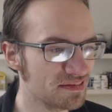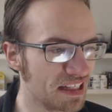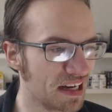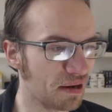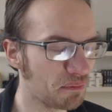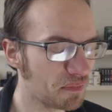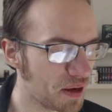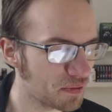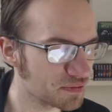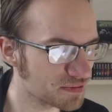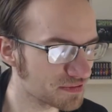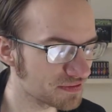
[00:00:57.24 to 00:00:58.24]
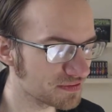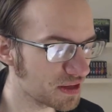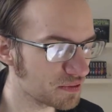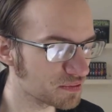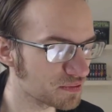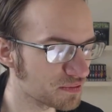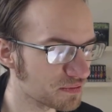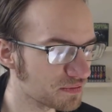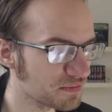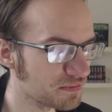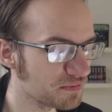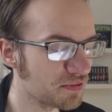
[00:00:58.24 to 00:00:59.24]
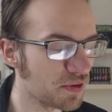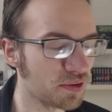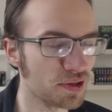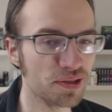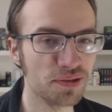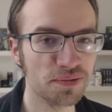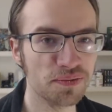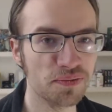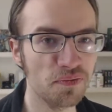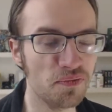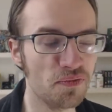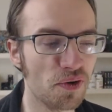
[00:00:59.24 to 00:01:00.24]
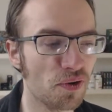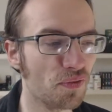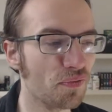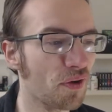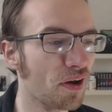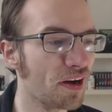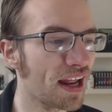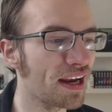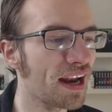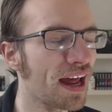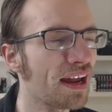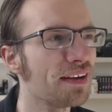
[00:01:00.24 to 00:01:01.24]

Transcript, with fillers: yeah, that was that was very, very fun. And